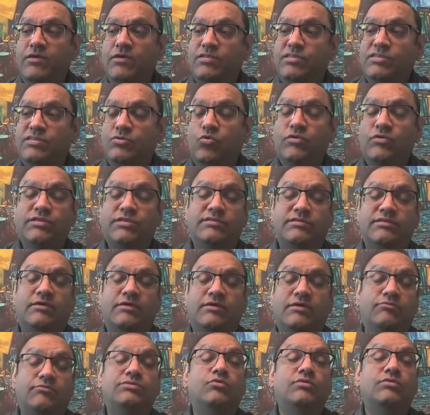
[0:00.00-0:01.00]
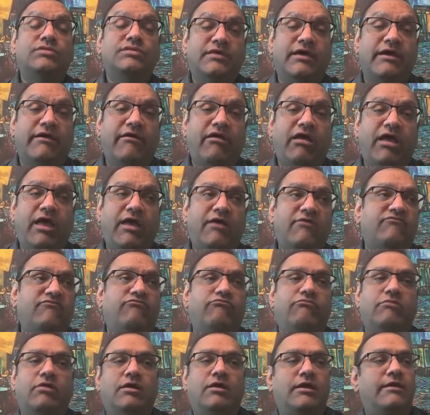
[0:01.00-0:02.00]
sources, resources I
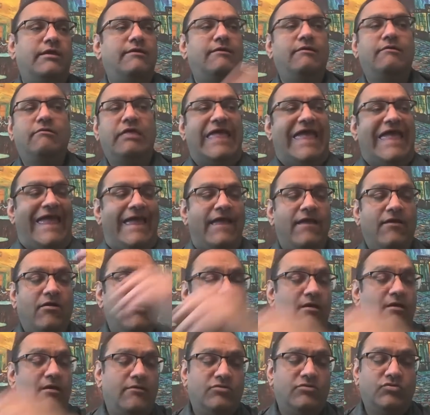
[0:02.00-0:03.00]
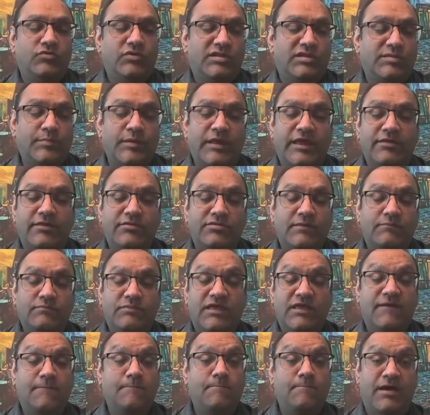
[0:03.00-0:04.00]
have to explain
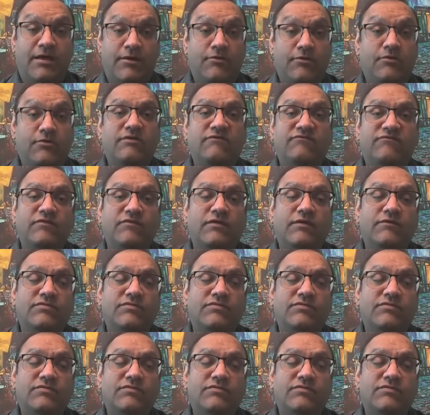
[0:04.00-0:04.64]
something better.